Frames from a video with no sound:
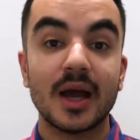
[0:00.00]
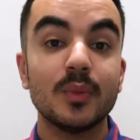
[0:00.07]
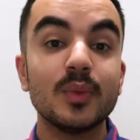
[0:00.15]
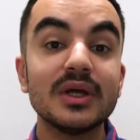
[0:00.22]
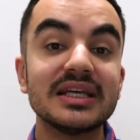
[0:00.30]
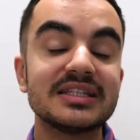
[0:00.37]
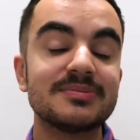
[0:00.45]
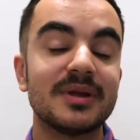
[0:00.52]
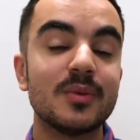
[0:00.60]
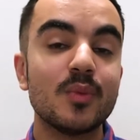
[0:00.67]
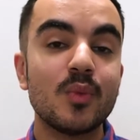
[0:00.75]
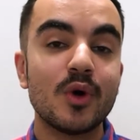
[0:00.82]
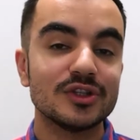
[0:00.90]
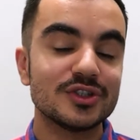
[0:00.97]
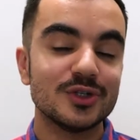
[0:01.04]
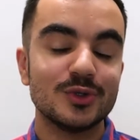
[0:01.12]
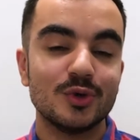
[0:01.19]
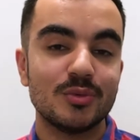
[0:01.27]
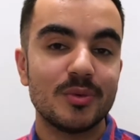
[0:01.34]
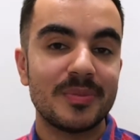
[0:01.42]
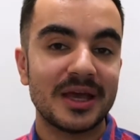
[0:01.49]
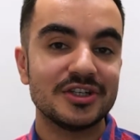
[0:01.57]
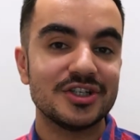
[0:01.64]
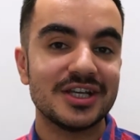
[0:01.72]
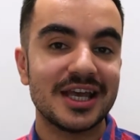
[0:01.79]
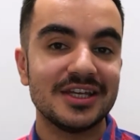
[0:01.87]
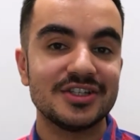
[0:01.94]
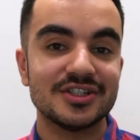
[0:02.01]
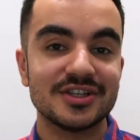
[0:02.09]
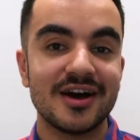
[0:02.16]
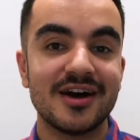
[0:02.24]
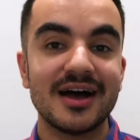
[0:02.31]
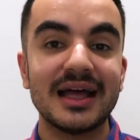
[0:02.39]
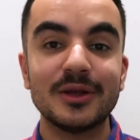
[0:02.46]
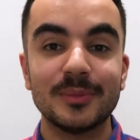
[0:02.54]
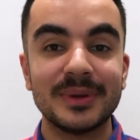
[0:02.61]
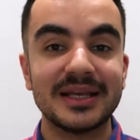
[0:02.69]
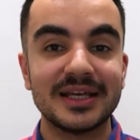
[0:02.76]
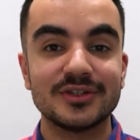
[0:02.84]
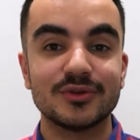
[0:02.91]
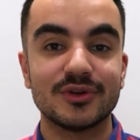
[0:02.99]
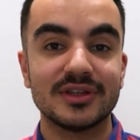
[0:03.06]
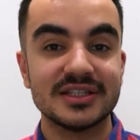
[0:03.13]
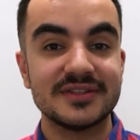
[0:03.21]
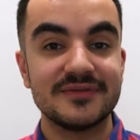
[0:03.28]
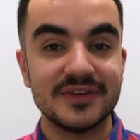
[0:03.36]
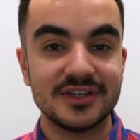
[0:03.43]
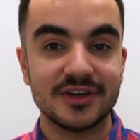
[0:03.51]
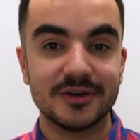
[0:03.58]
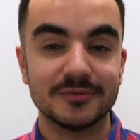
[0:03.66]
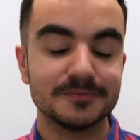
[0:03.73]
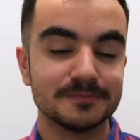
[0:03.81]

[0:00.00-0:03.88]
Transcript: I will explain what normal pension ages are a little bit later on in this video.